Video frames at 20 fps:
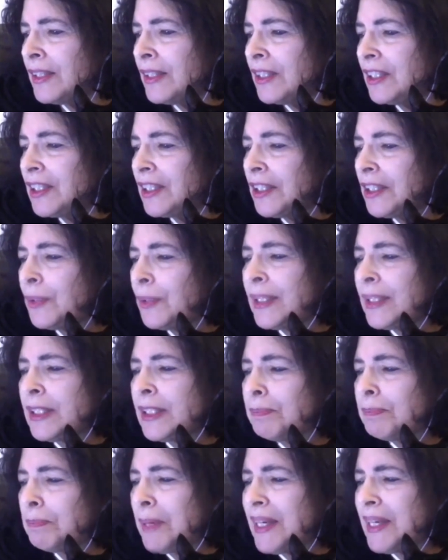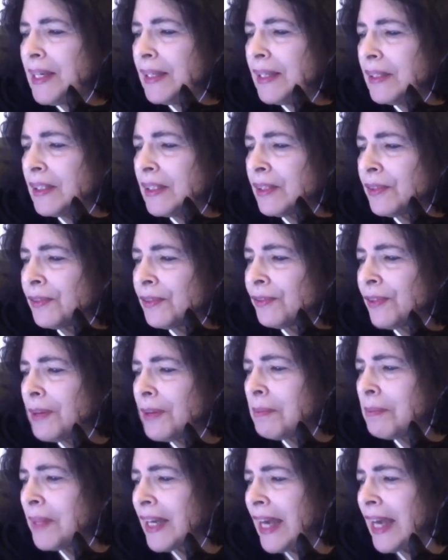who eats beans from the
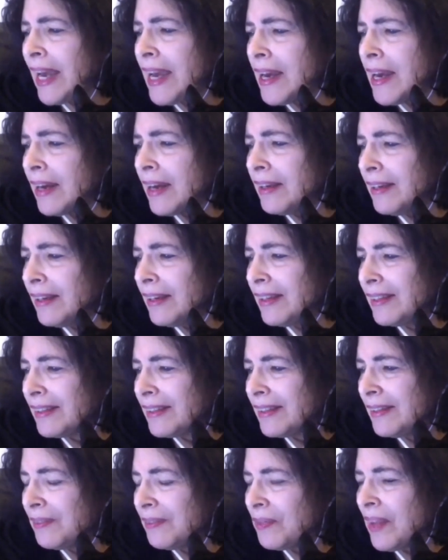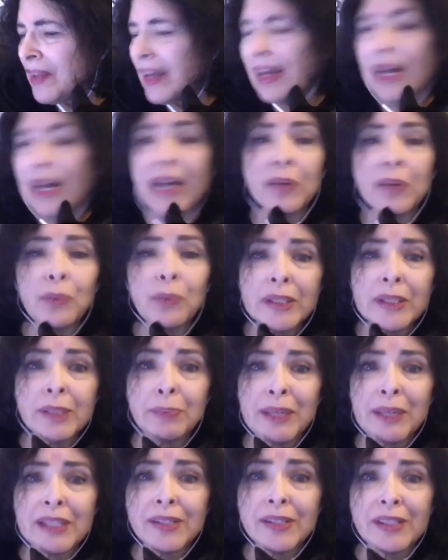can and wants
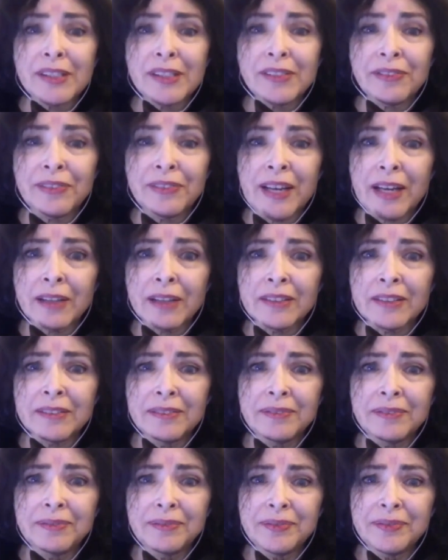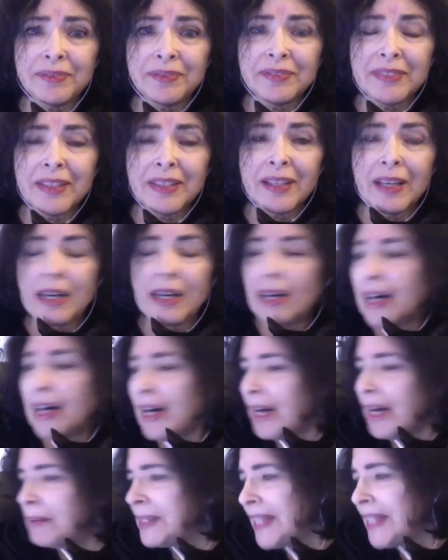Brexit to fail. I
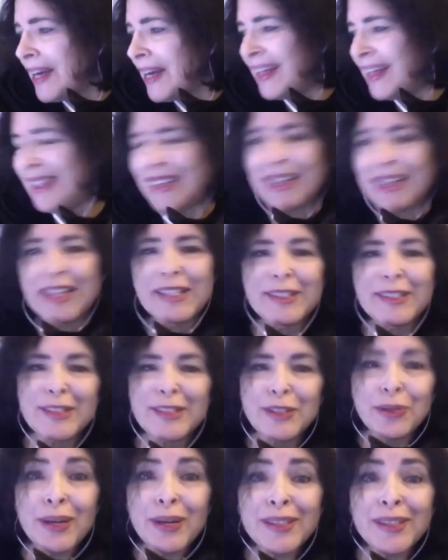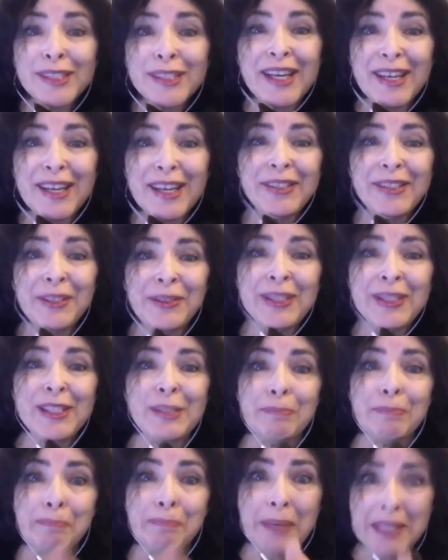mean, is a Trotskyite who eats
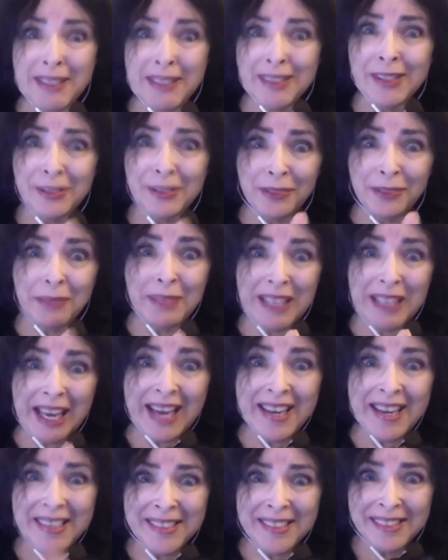beans from a can?